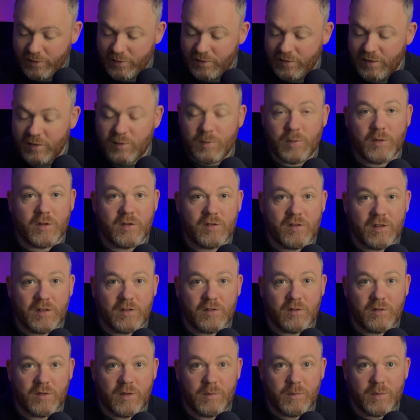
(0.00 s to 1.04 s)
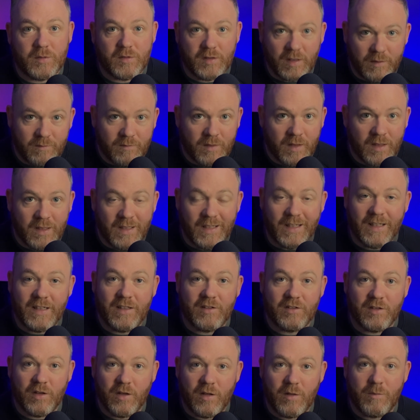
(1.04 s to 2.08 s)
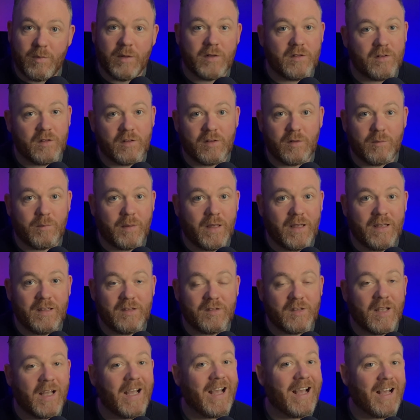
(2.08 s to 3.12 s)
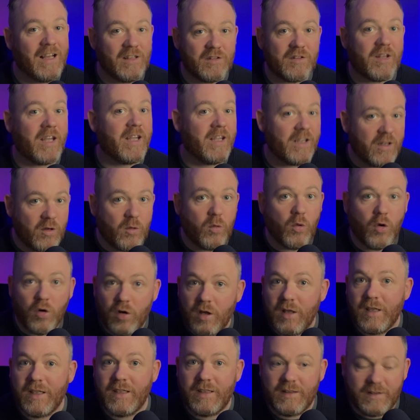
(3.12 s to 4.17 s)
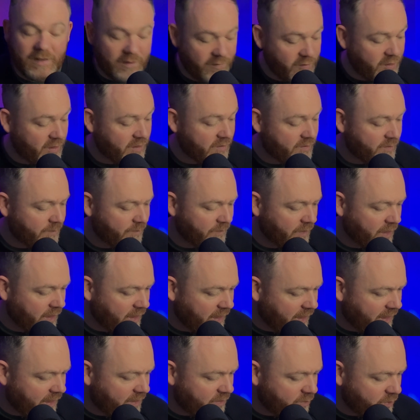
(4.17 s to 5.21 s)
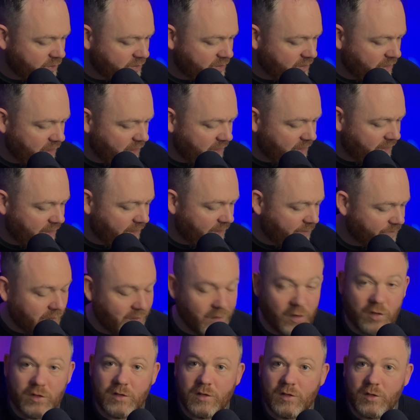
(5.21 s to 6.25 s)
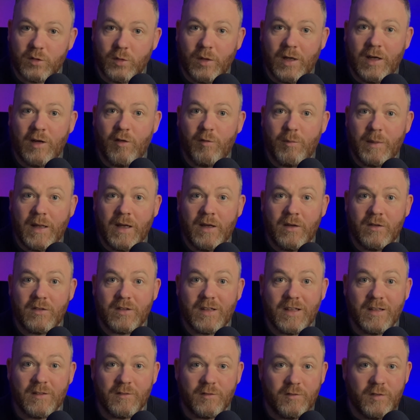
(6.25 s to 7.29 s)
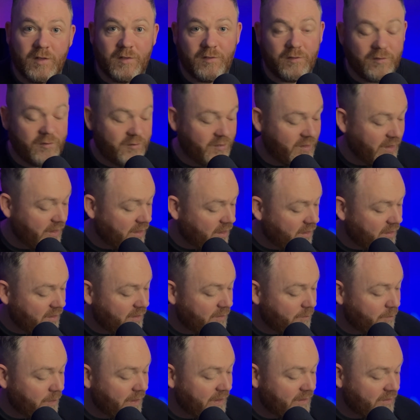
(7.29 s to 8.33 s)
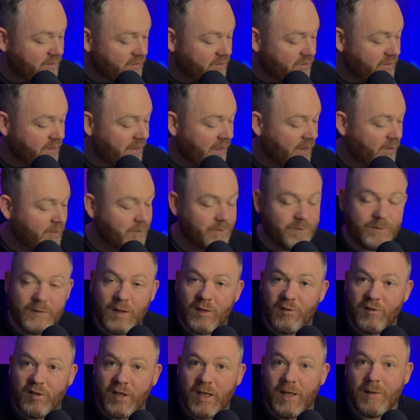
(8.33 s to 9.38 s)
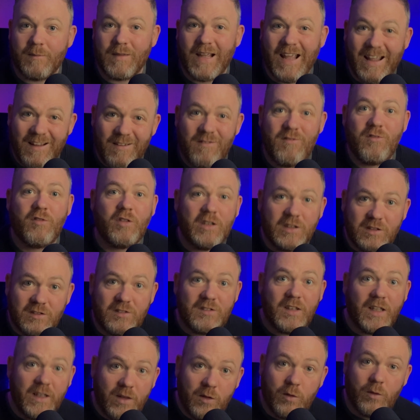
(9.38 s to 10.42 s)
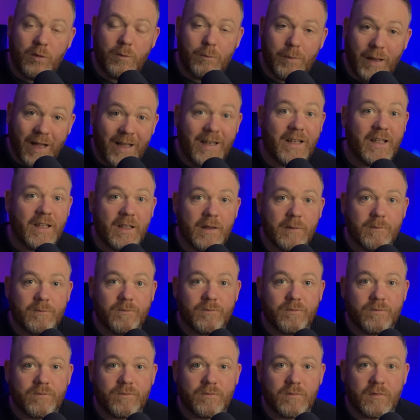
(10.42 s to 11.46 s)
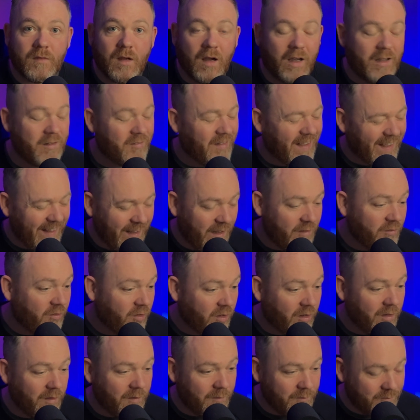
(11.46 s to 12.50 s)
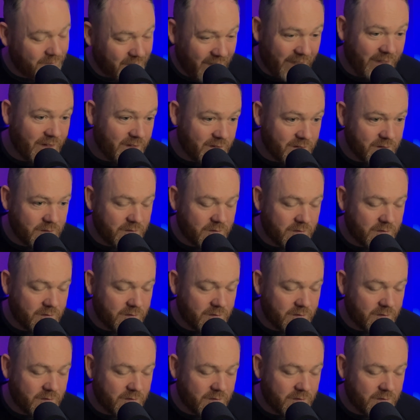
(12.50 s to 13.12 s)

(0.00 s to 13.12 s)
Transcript: is 6.63%. It is another business that pays as a quarterly dividend. And what did I get? I got £12.59. Now, don't forget, every single penny I have ever made